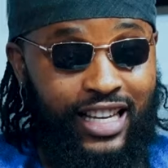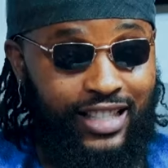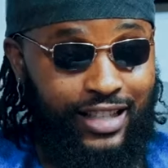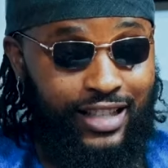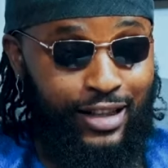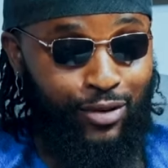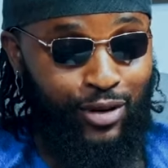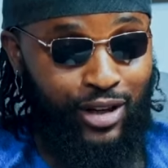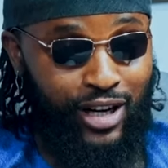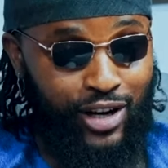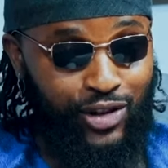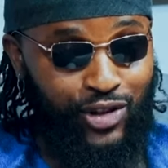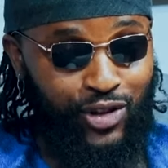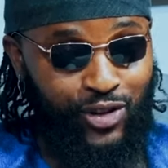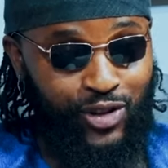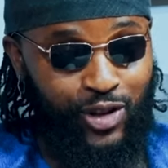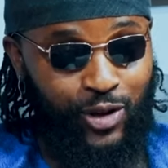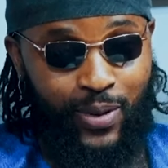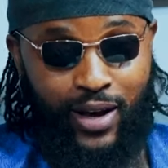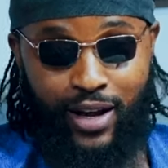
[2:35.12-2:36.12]
is in a
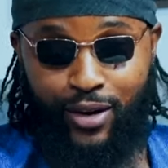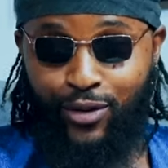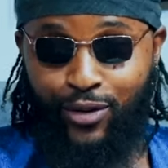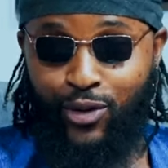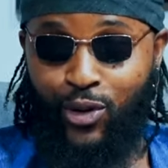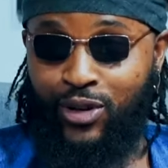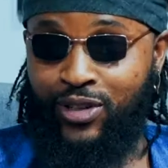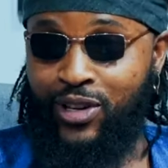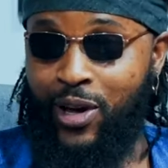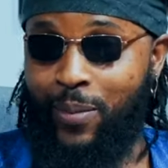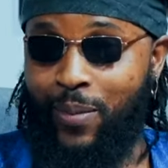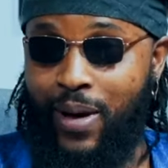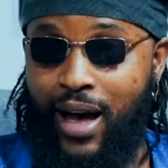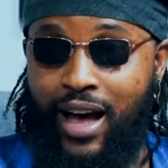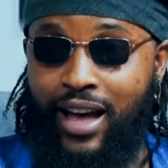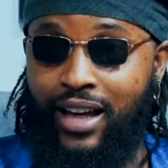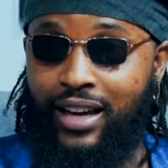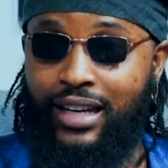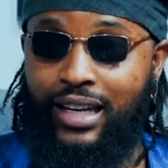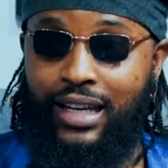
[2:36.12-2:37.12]
relationship and of course a
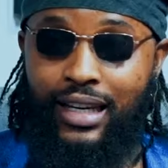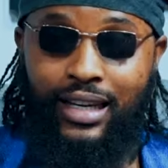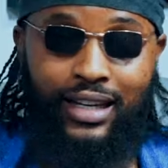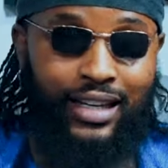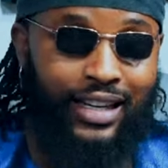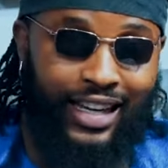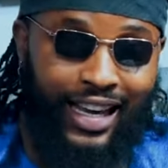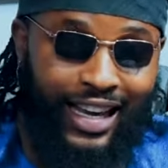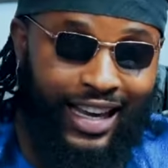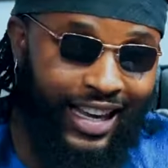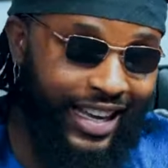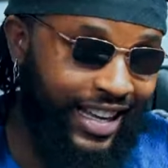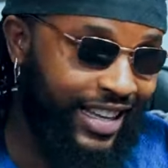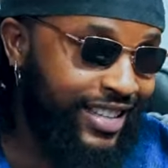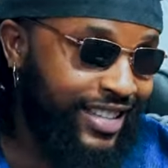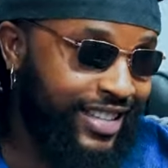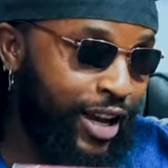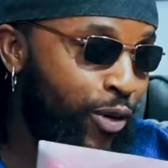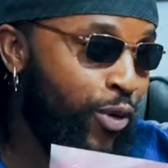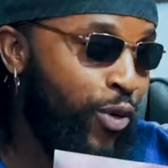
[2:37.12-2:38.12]
man
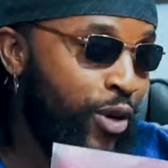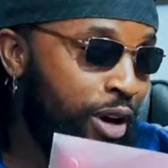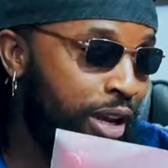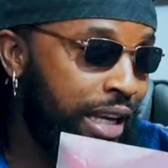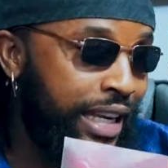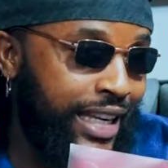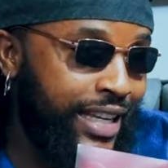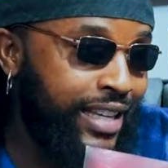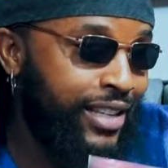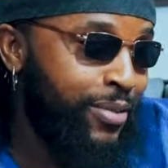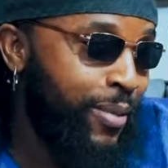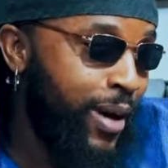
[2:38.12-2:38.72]
is a, a ladies